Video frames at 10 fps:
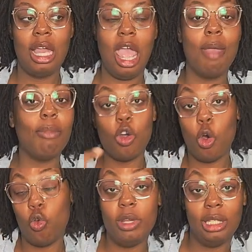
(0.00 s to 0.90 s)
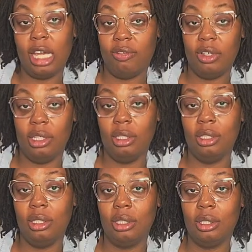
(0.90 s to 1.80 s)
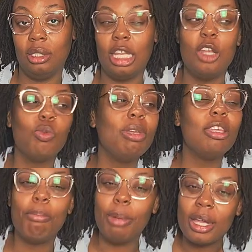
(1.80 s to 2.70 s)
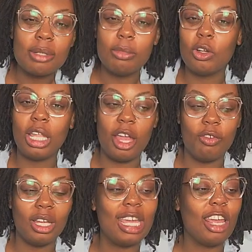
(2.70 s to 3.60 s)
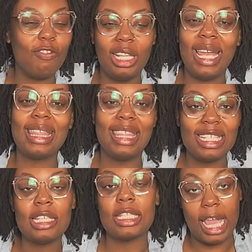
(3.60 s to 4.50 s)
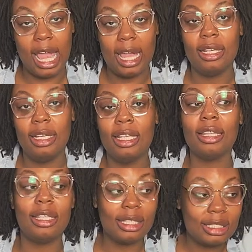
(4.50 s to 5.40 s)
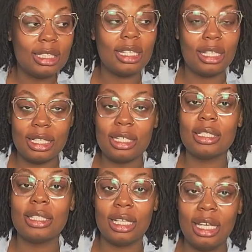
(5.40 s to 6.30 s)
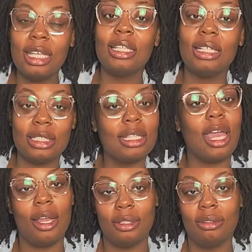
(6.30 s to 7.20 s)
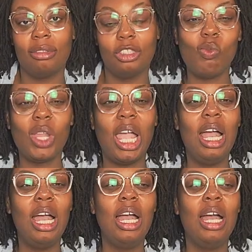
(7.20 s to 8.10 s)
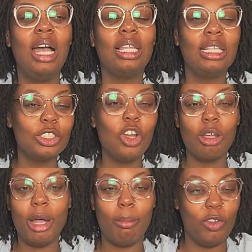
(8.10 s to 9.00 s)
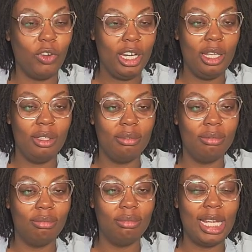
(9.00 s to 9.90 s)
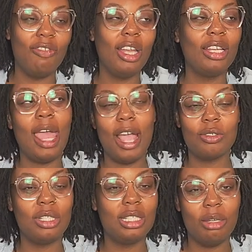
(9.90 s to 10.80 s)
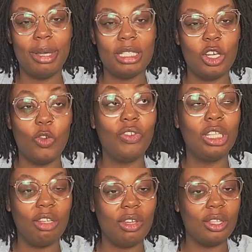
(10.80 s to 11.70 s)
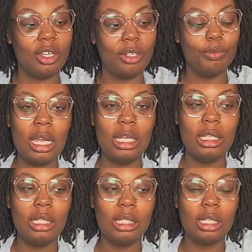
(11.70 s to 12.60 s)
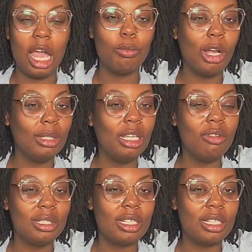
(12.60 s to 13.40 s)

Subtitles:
and make a whole meal out of it, and it would be the best meal ever. And I feel like this is that. This is that. Let's talk about my rating. And if I could actually see myself living there, I'd probably give it a